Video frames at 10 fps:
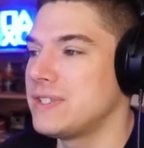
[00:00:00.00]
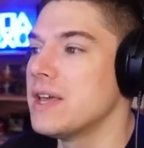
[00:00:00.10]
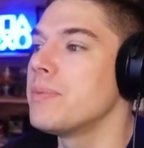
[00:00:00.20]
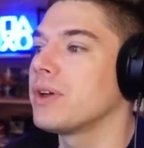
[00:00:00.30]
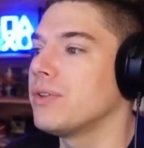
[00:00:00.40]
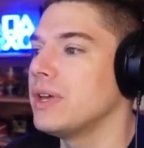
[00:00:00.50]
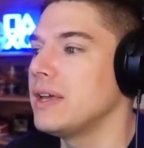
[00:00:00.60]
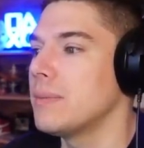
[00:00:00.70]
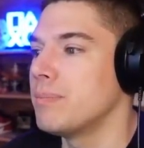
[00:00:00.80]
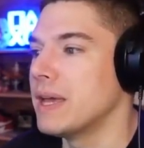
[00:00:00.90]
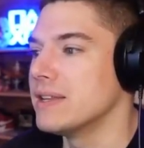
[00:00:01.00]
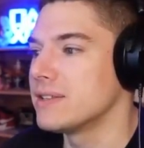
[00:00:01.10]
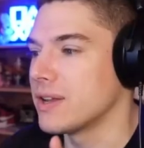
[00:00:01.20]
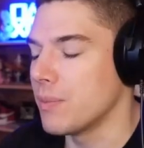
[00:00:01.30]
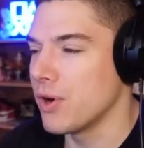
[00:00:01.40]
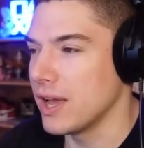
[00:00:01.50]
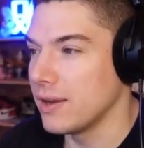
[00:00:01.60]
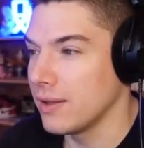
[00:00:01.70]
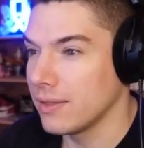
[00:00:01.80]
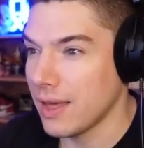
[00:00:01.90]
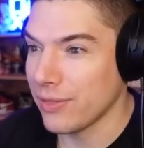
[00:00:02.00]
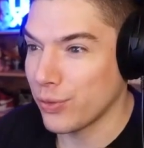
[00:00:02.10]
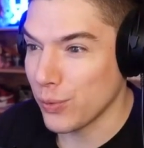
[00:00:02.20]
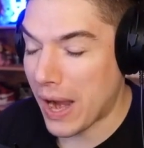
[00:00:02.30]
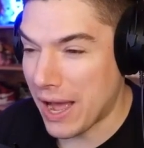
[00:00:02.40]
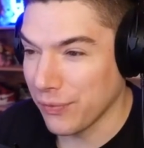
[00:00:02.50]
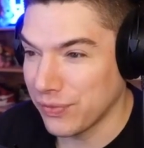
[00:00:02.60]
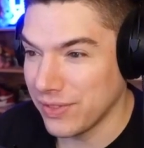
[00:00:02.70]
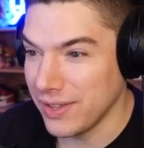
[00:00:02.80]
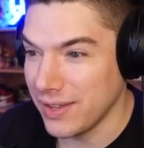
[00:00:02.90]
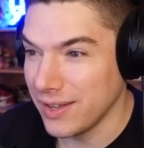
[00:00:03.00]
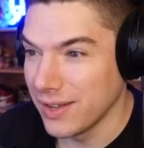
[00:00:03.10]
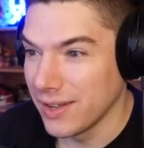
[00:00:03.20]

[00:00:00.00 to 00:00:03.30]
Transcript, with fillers: typically been someone that throughout the